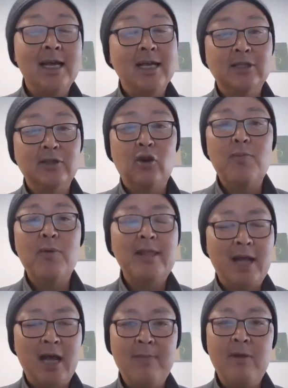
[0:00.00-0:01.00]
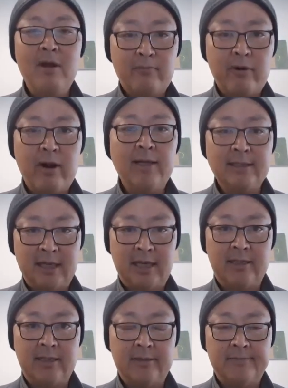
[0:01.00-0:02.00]
is going to be a nightmare
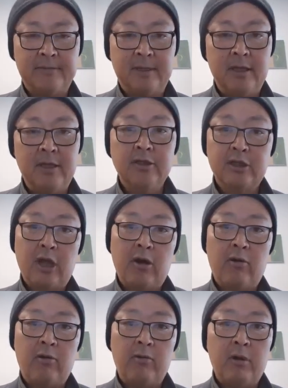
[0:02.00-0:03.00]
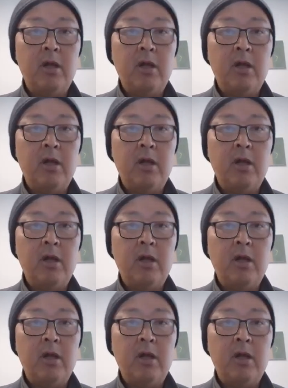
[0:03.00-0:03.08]
process. So,